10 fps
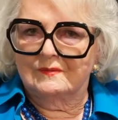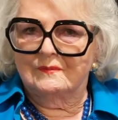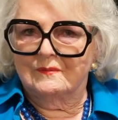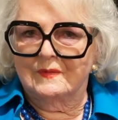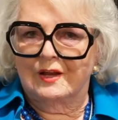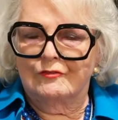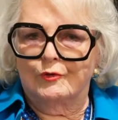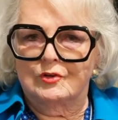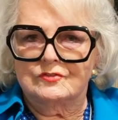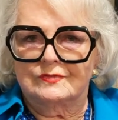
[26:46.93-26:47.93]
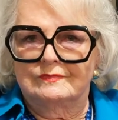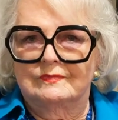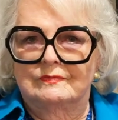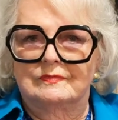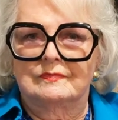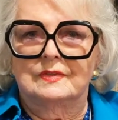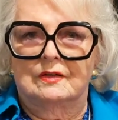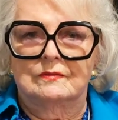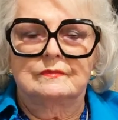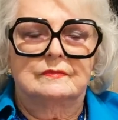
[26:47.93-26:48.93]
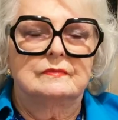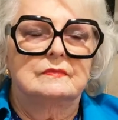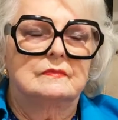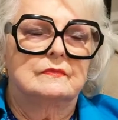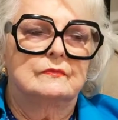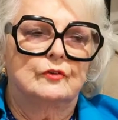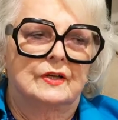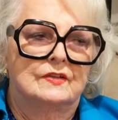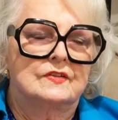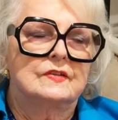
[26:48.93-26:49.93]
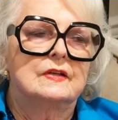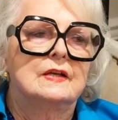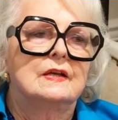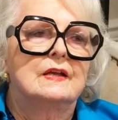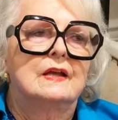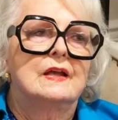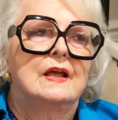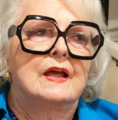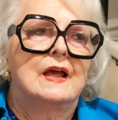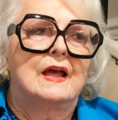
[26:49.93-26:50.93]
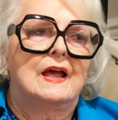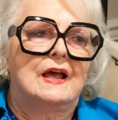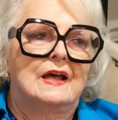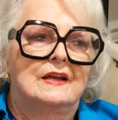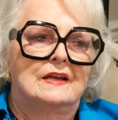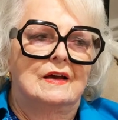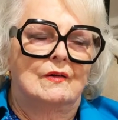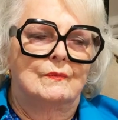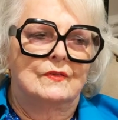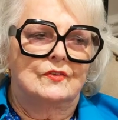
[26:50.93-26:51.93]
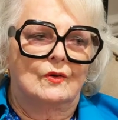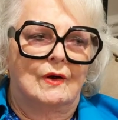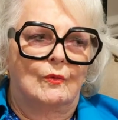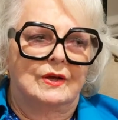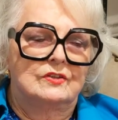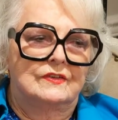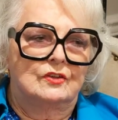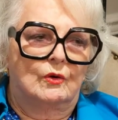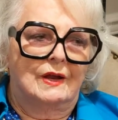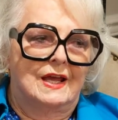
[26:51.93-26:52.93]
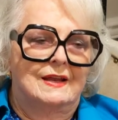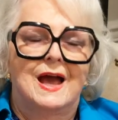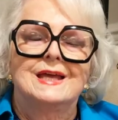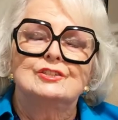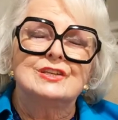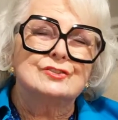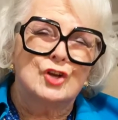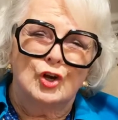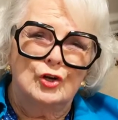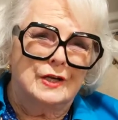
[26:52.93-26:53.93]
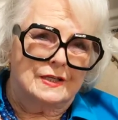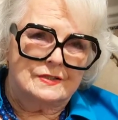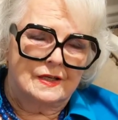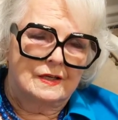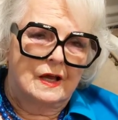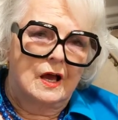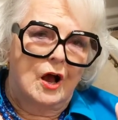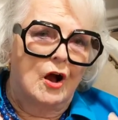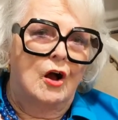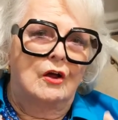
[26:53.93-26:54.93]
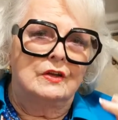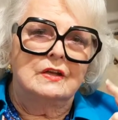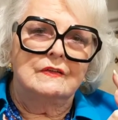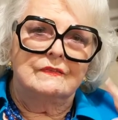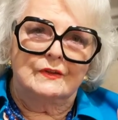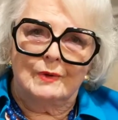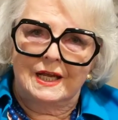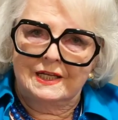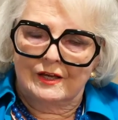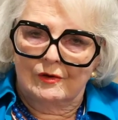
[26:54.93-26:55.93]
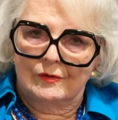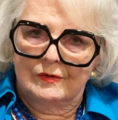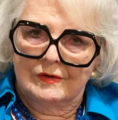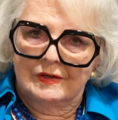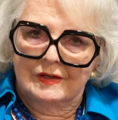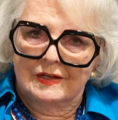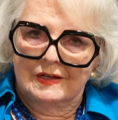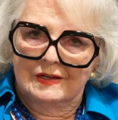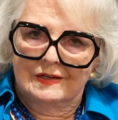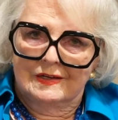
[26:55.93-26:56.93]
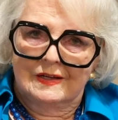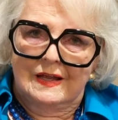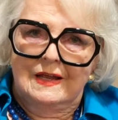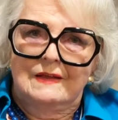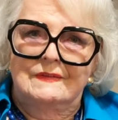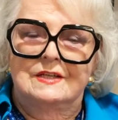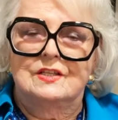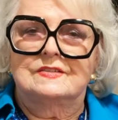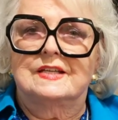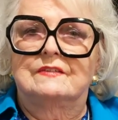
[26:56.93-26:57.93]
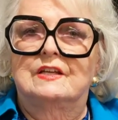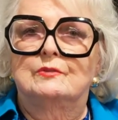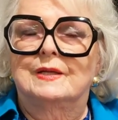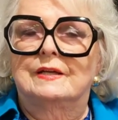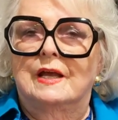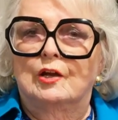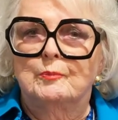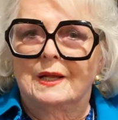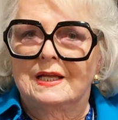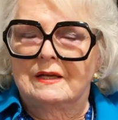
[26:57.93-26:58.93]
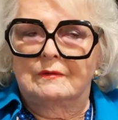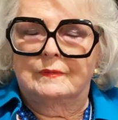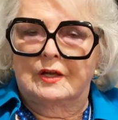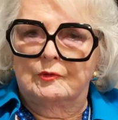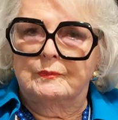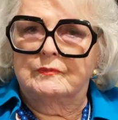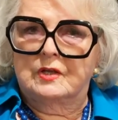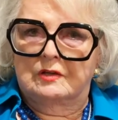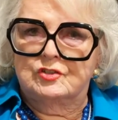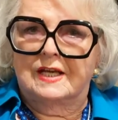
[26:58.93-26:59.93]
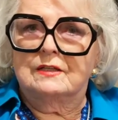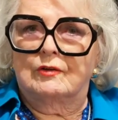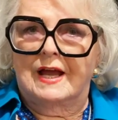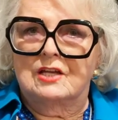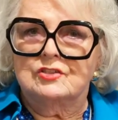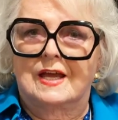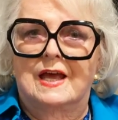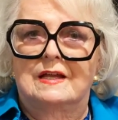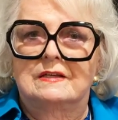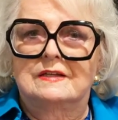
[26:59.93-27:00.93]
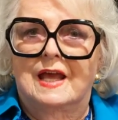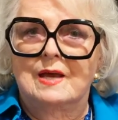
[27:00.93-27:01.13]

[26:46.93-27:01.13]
Air Force, friends. And so I went to the door and I had just heard it on the radio. They just said there'd been a jet crash at Camp